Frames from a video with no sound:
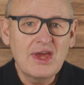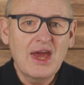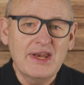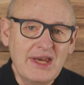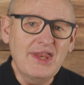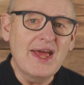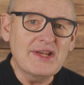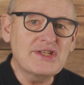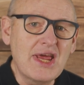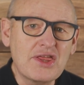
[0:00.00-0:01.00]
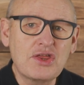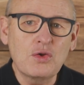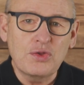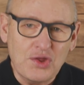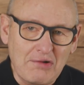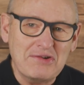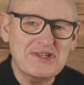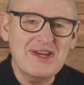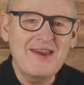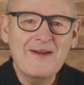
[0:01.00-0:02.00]
And in that death, the
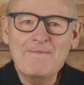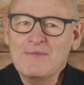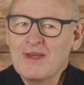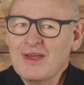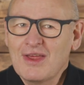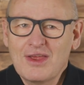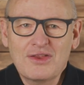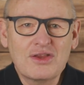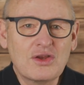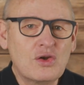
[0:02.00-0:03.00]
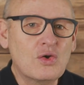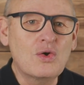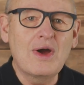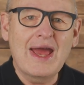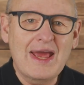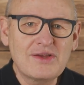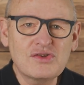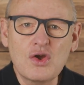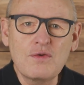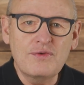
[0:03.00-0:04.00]
authority that the law has
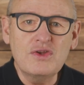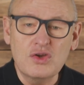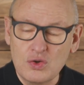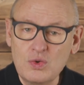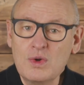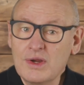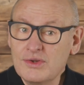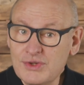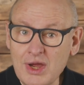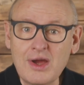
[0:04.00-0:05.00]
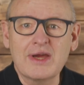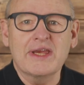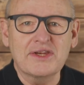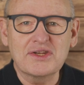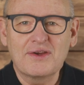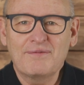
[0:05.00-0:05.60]
over you died.